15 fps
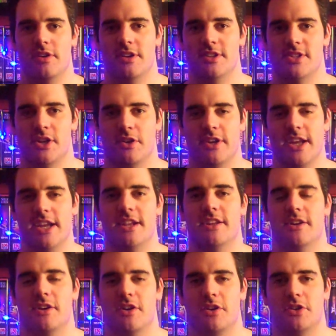and so again
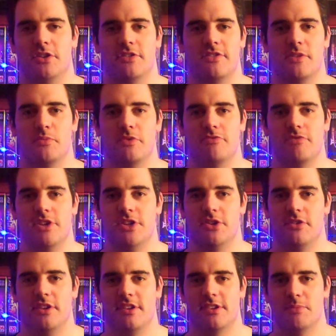I could have done with
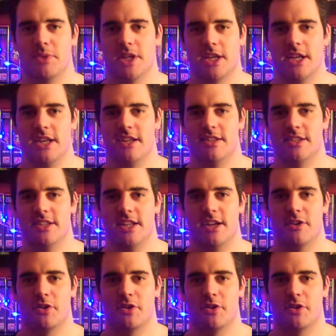retuning some of the gears in there.